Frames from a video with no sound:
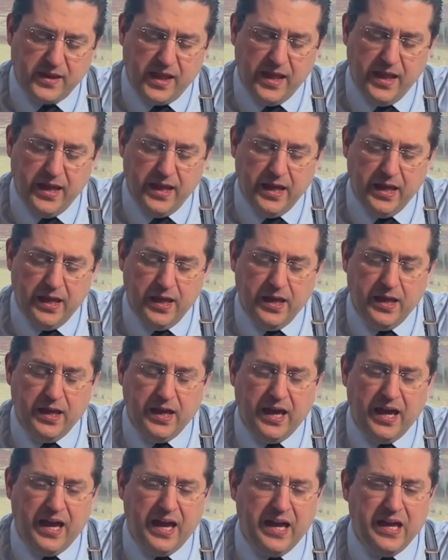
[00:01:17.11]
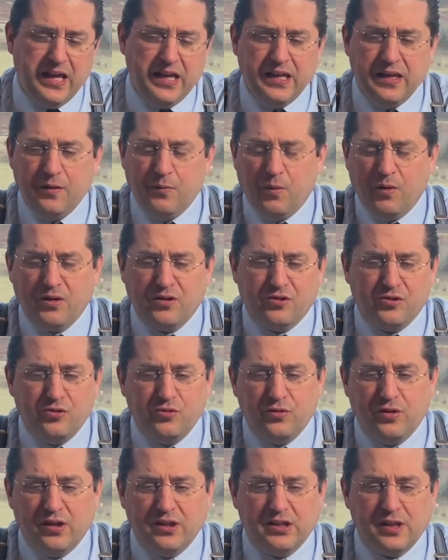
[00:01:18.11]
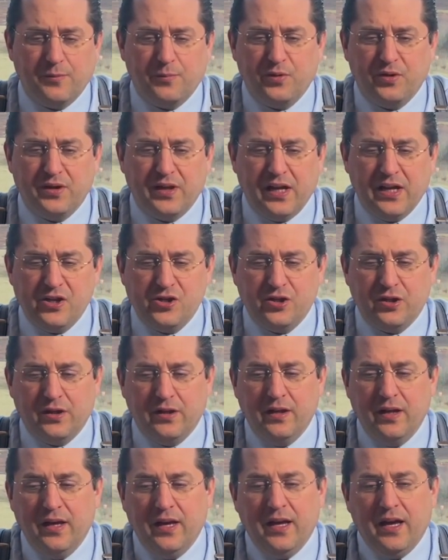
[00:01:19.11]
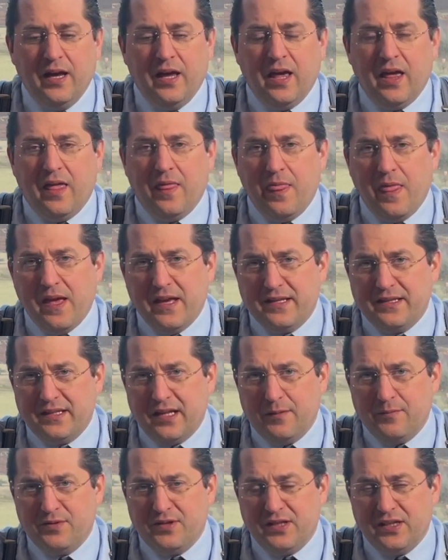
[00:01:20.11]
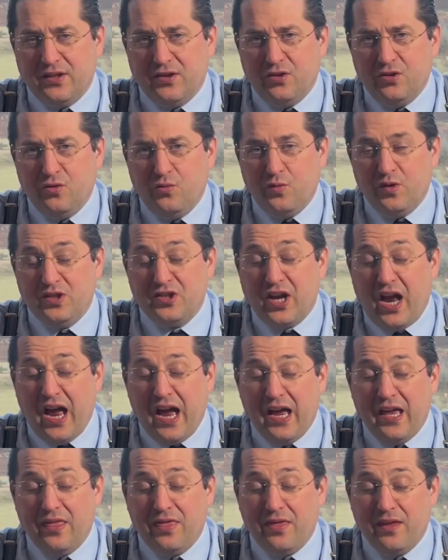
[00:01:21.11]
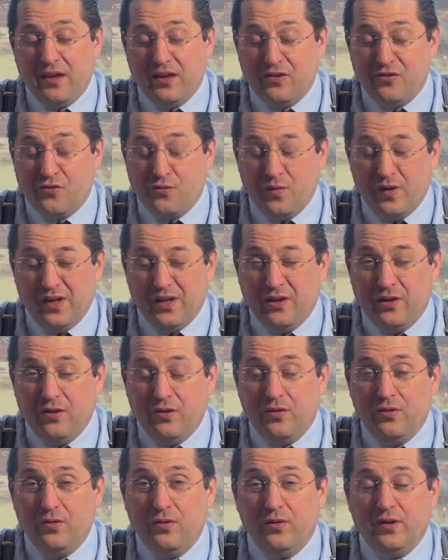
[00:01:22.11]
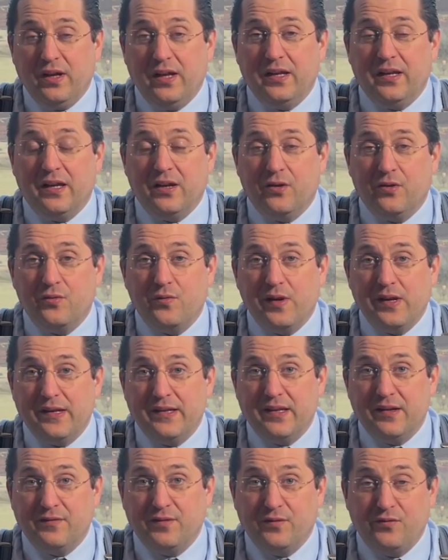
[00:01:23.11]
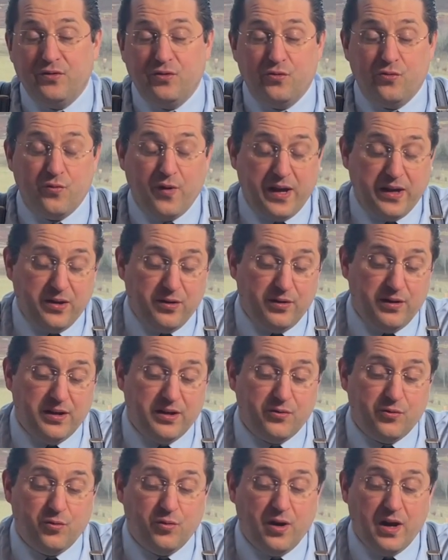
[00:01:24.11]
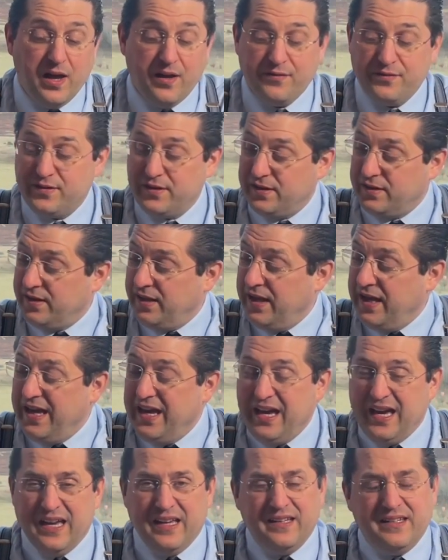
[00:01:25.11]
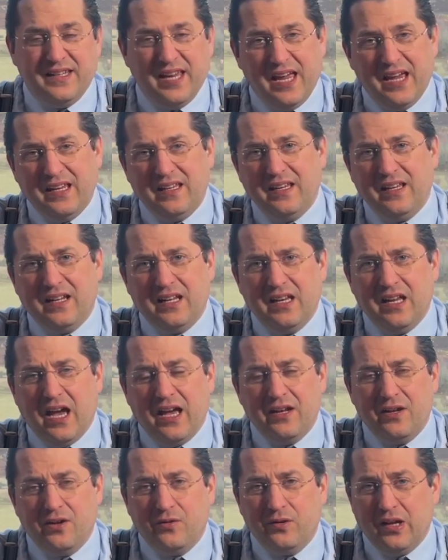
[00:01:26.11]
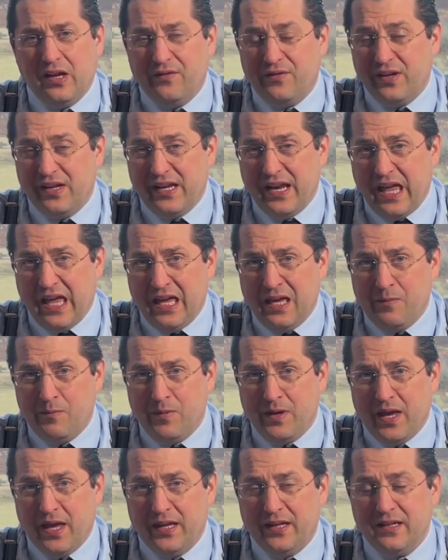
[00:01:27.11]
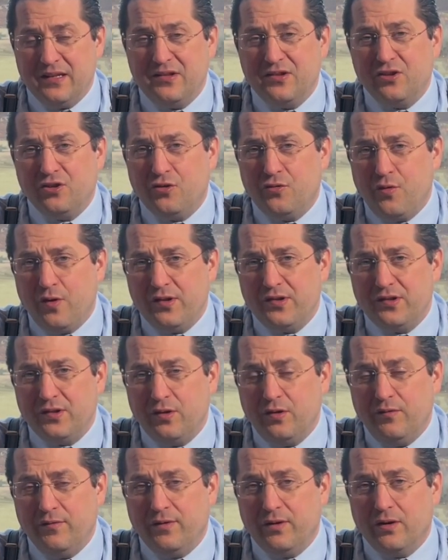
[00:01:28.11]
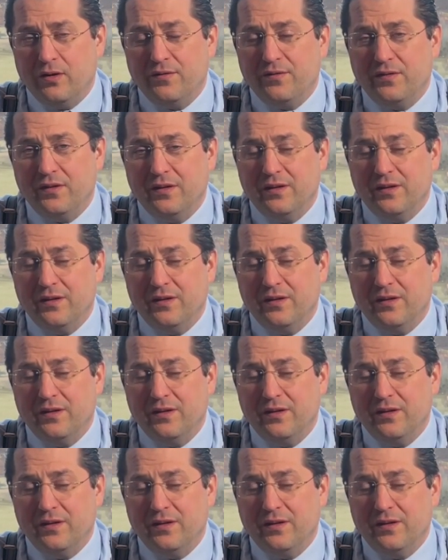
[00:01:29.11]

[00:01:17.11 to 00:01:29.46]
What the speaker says: I wanted to do an interpretation. There's something new which I think is really good and I always have a few regular who loves it. Technically, I don't have a name yet. It's a crossover of